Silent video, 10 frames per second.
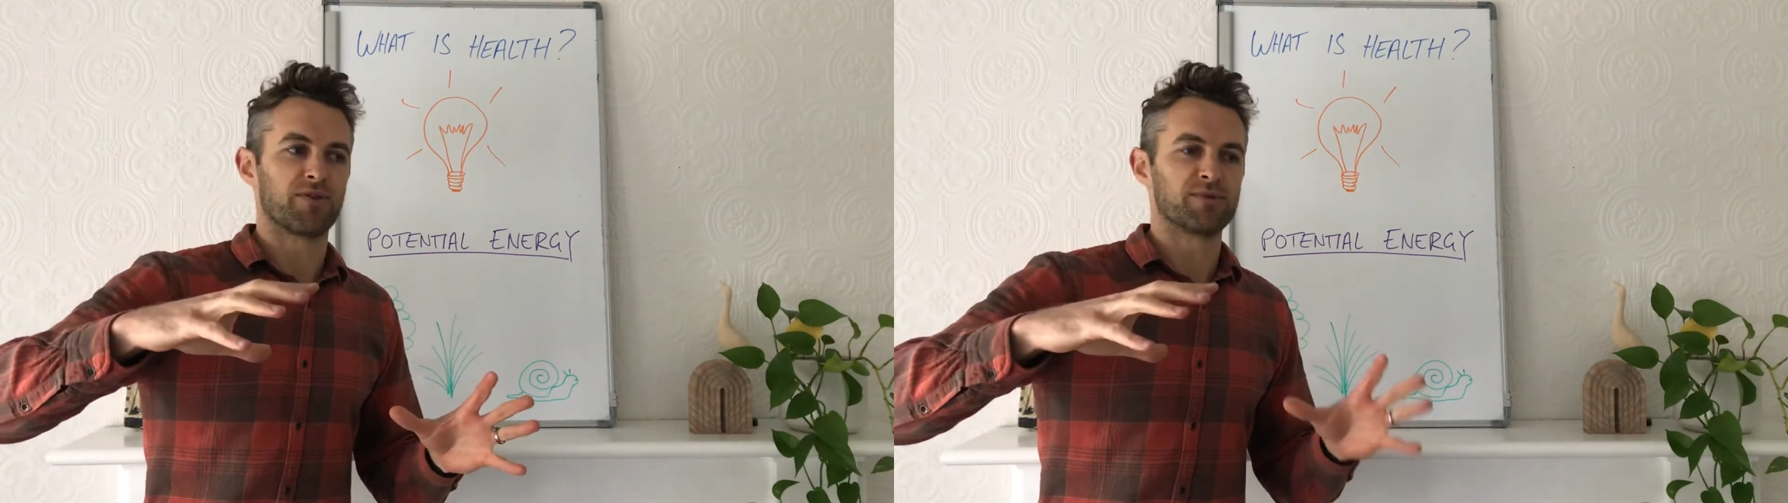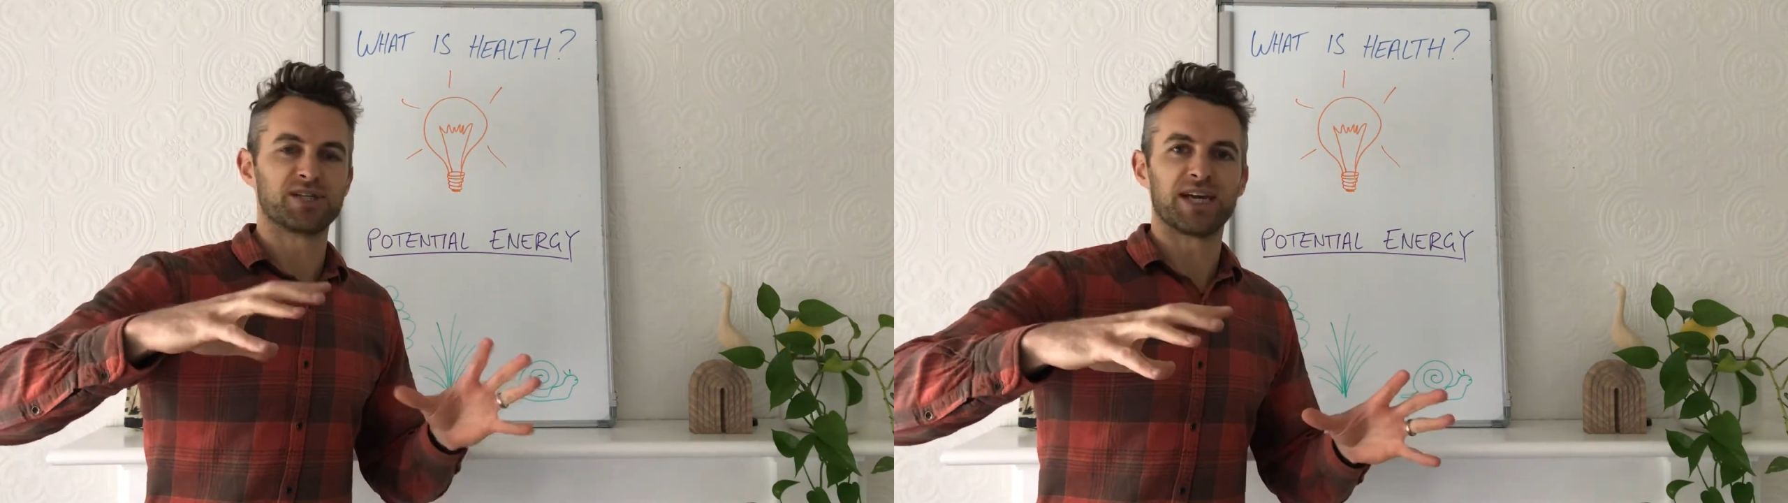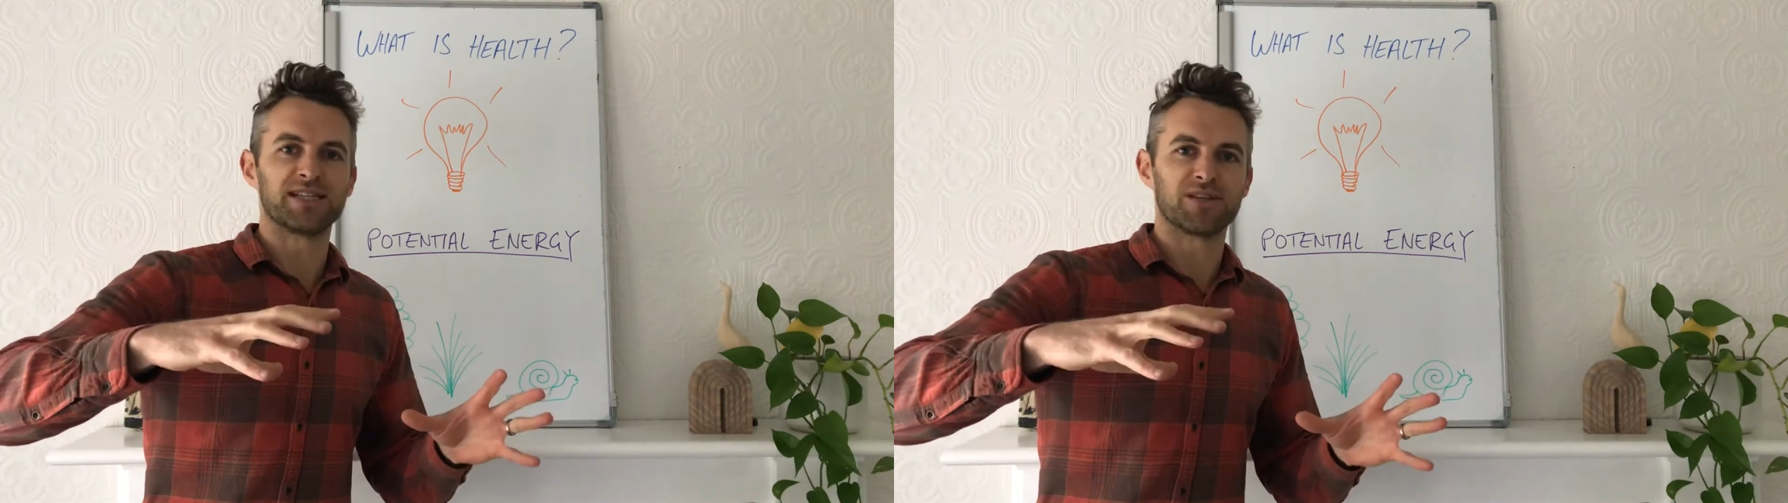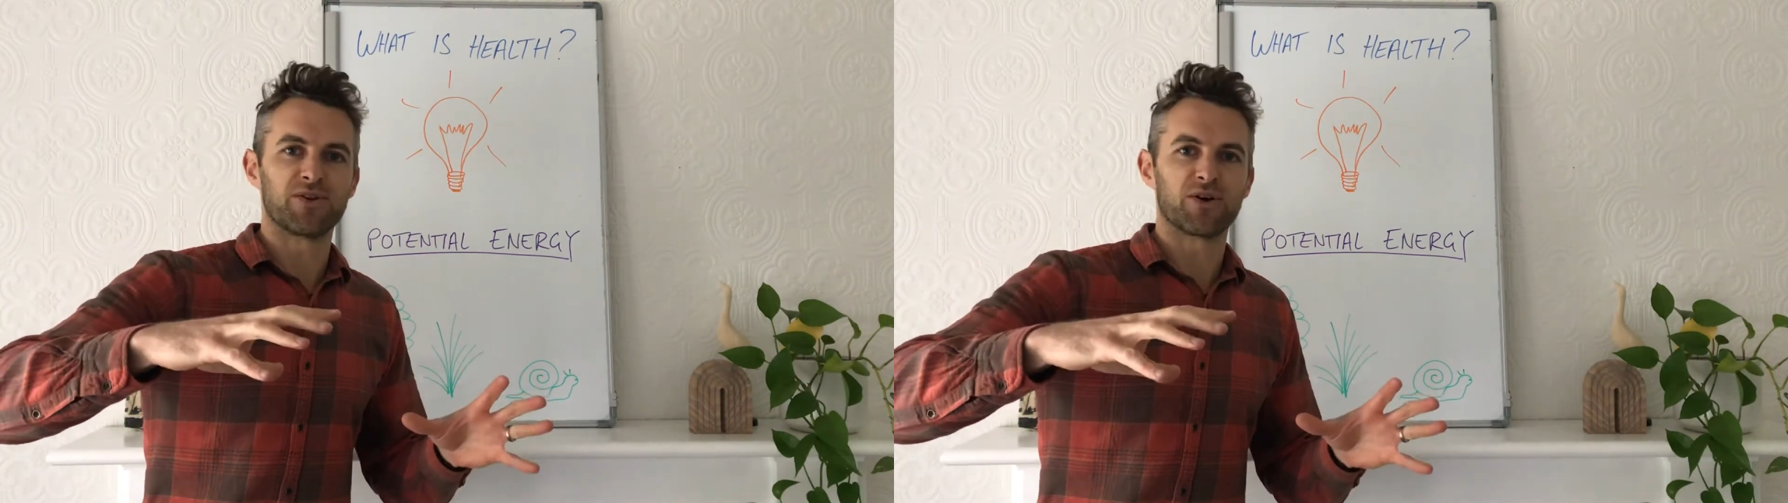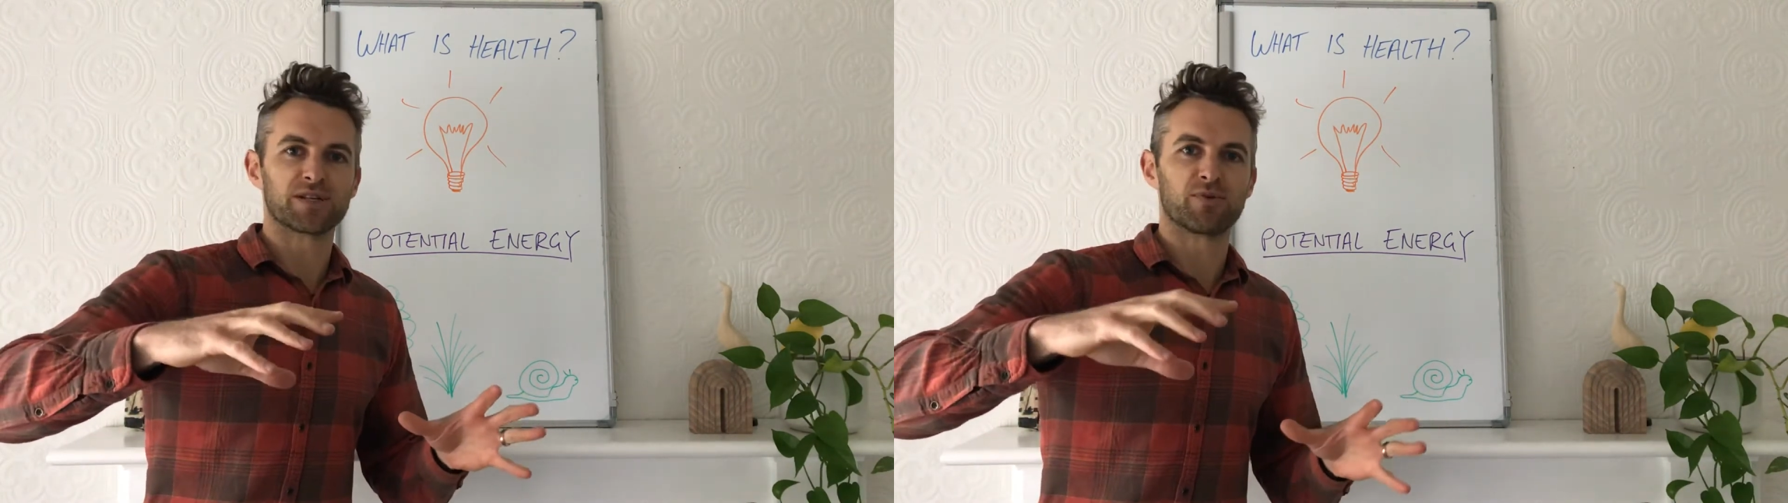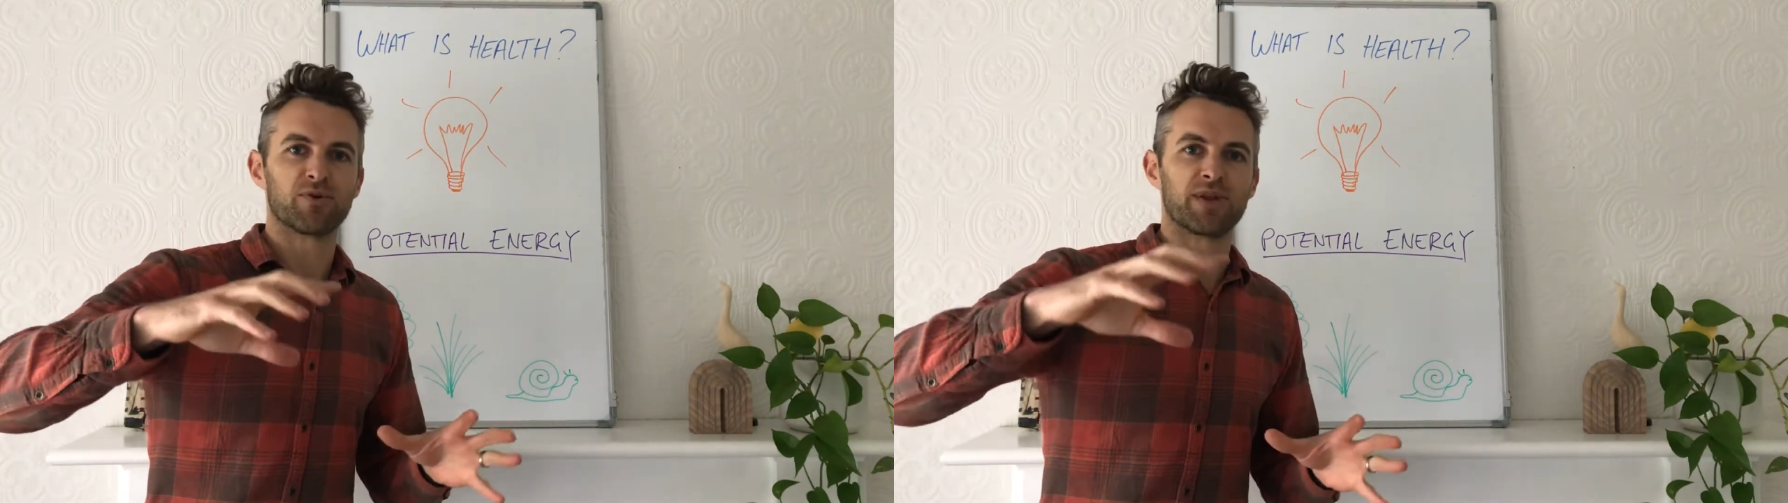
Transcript: machines in the hospital,